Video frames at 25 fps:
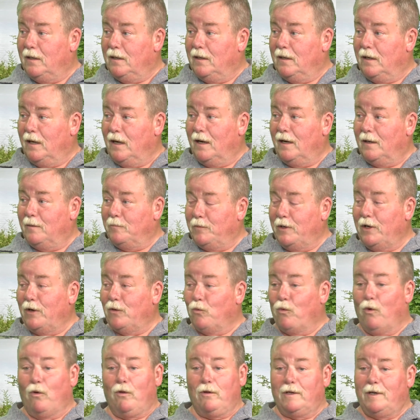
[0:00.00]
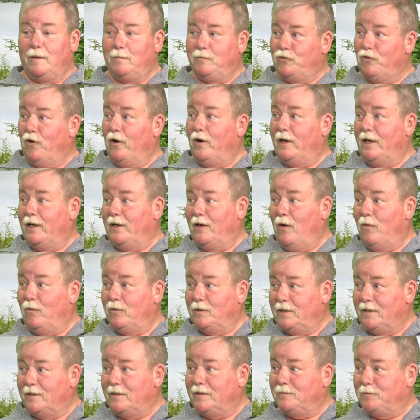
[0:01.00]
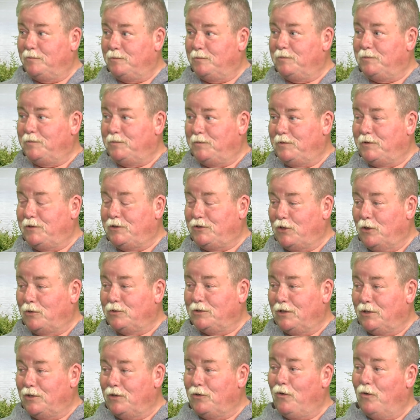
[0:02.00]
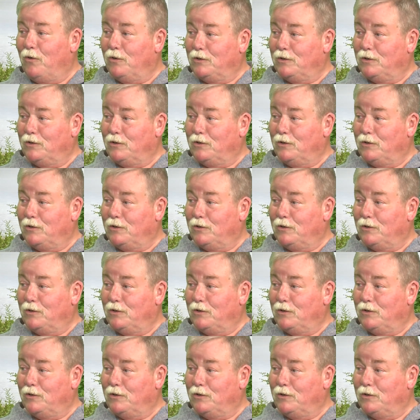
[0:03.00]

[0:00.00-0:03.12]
Right. Um, you know, rolling up drunk and going to the shows at the, the North